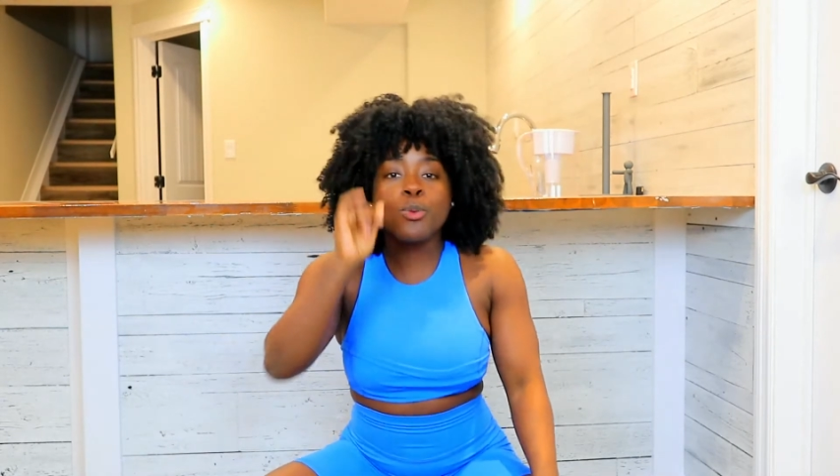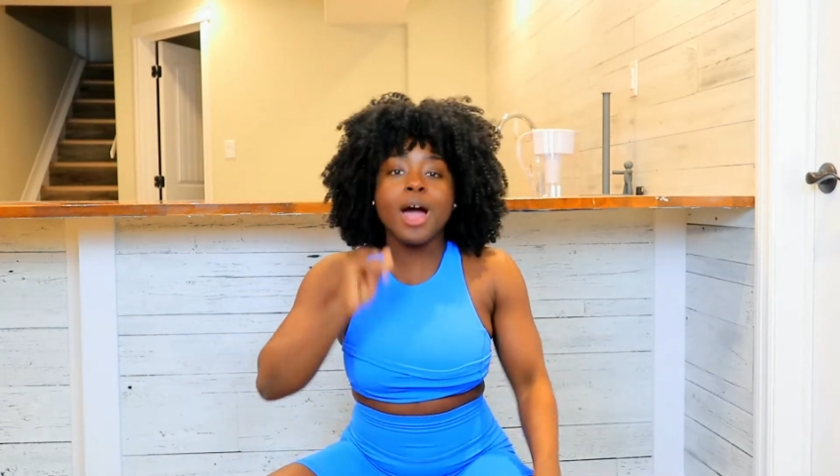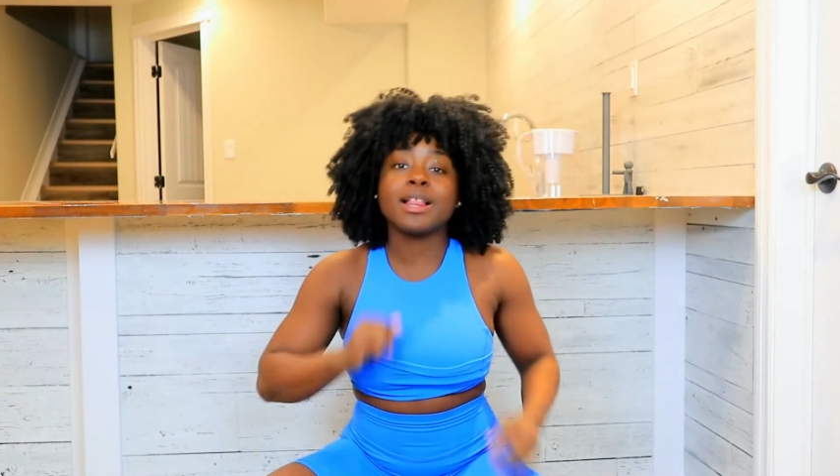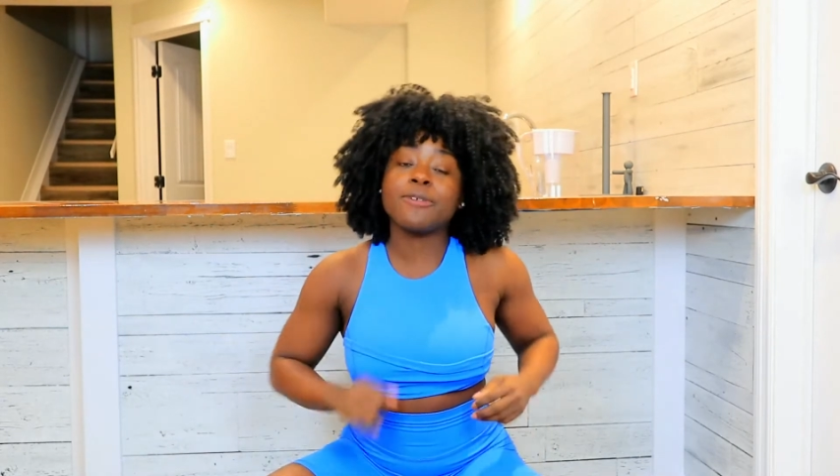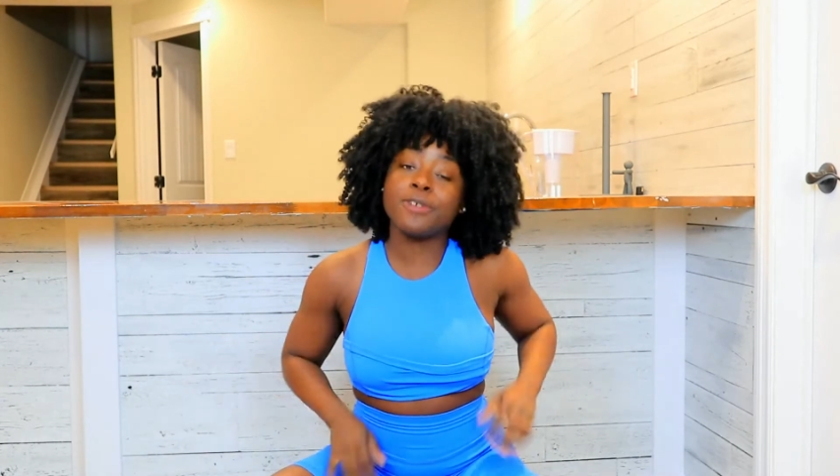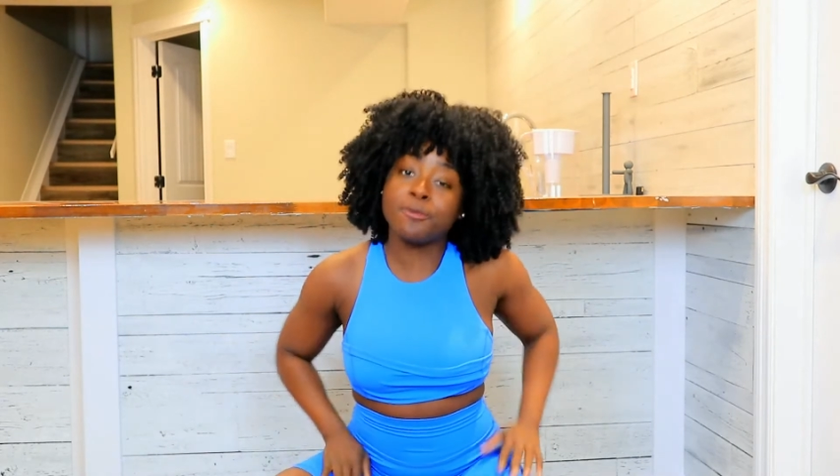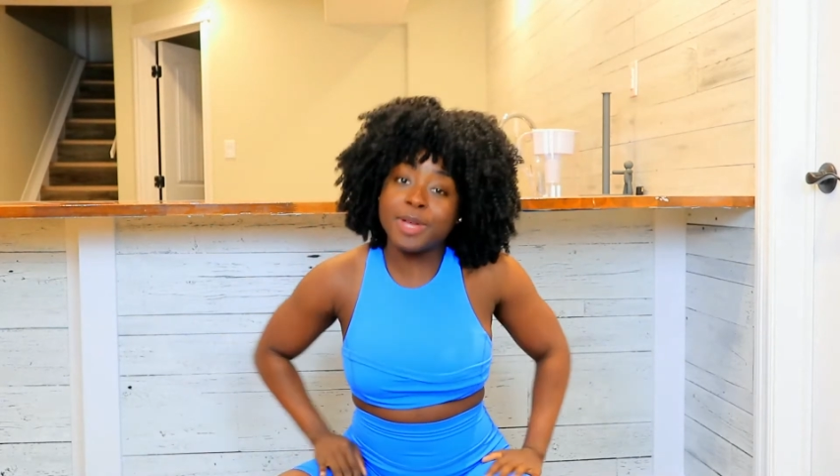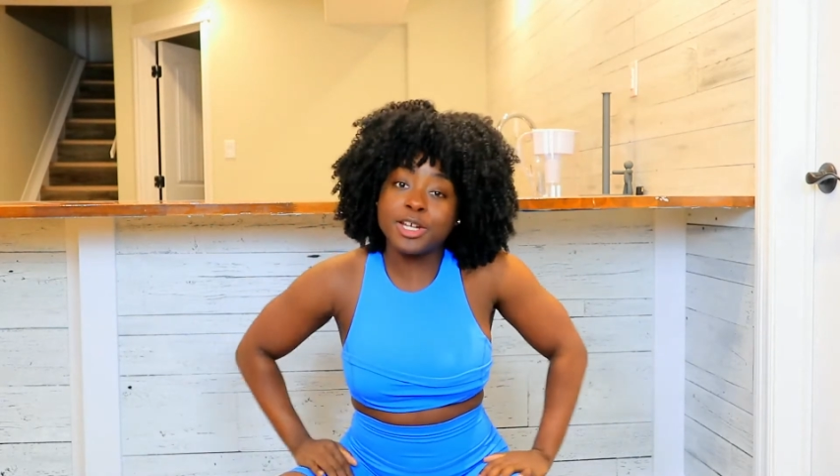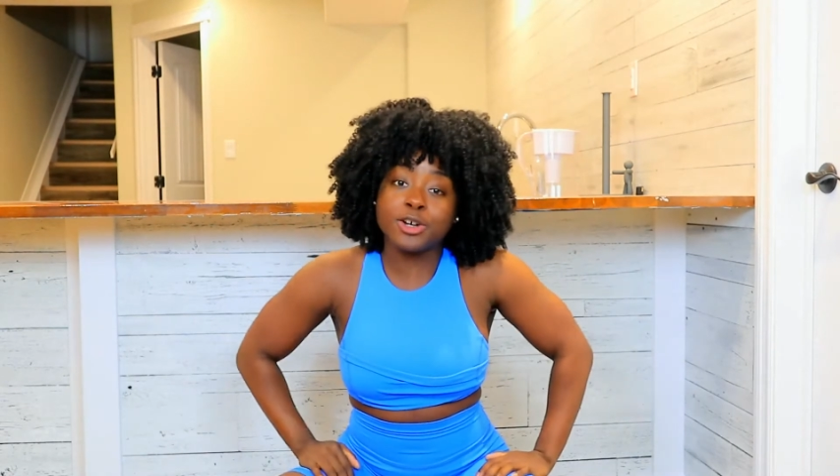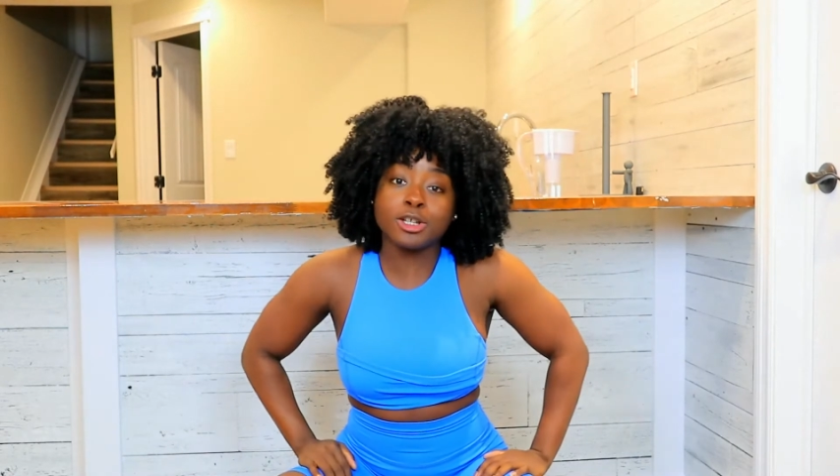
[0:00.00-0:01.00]
Well, if you've
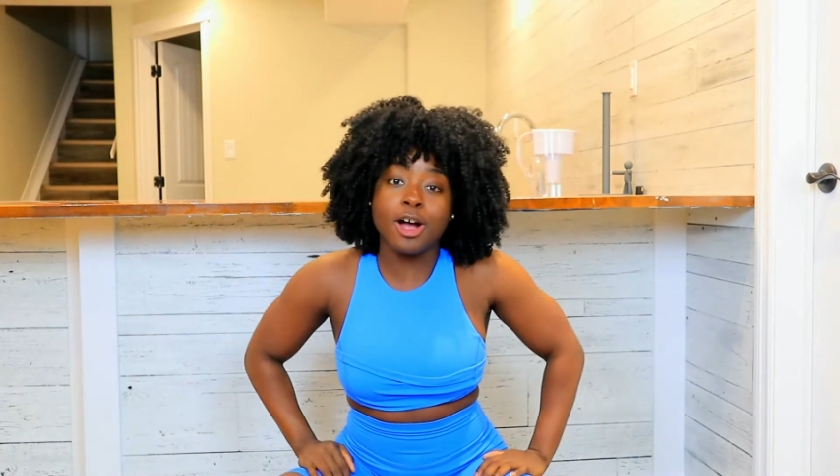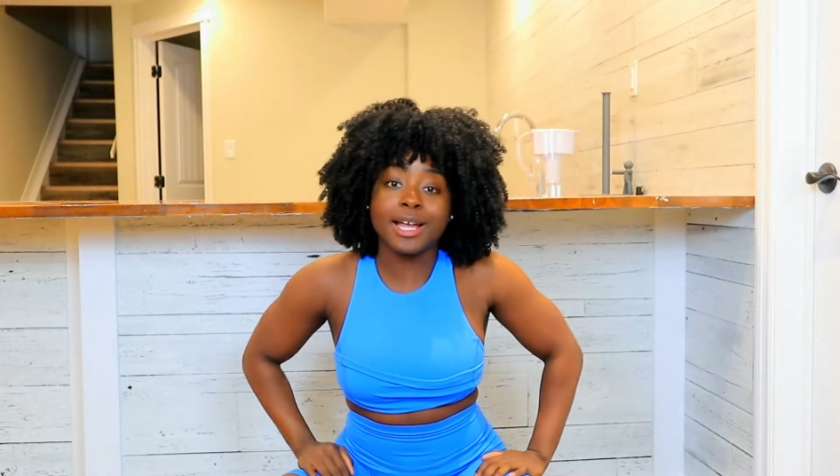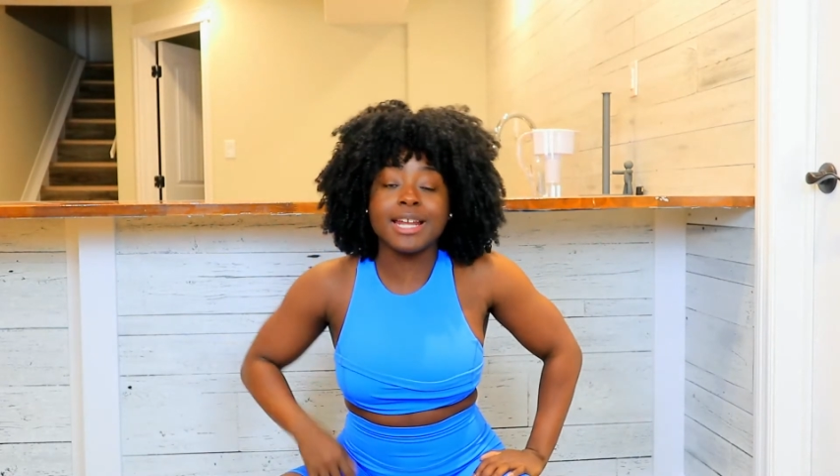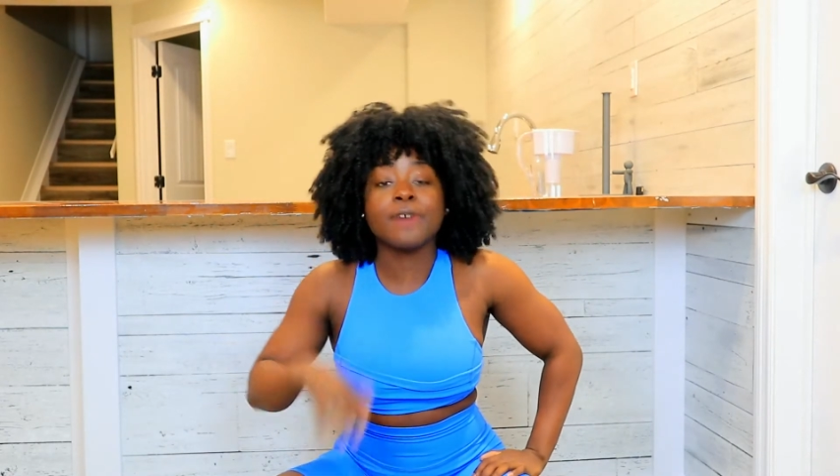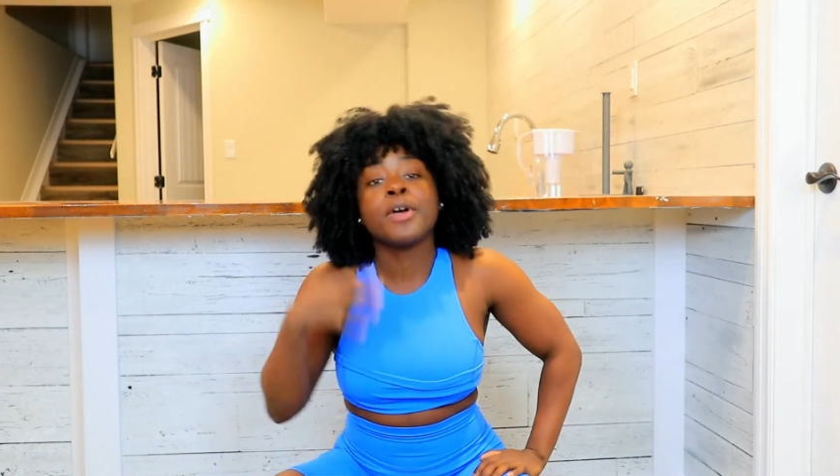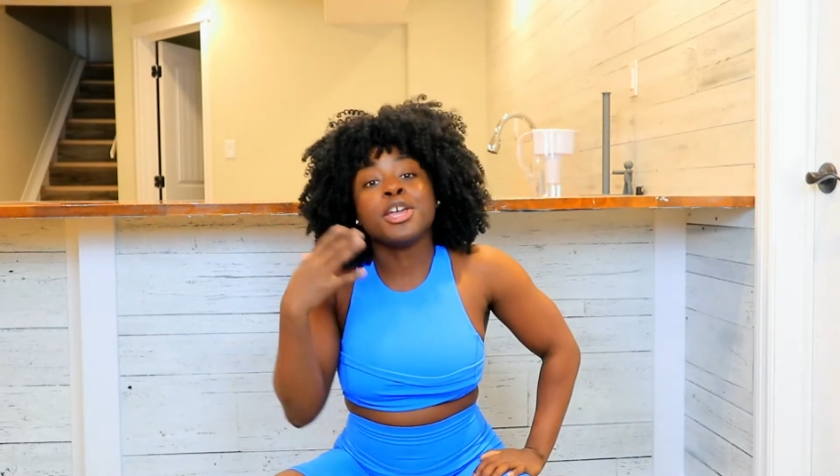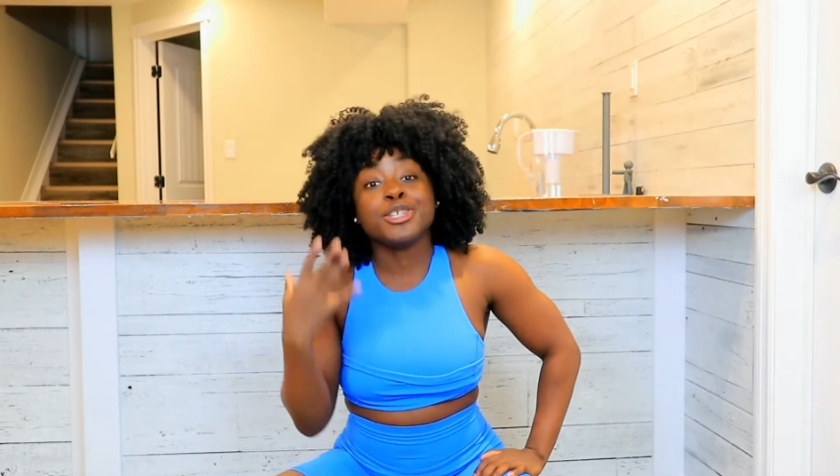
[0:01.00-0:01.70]
been here long enough,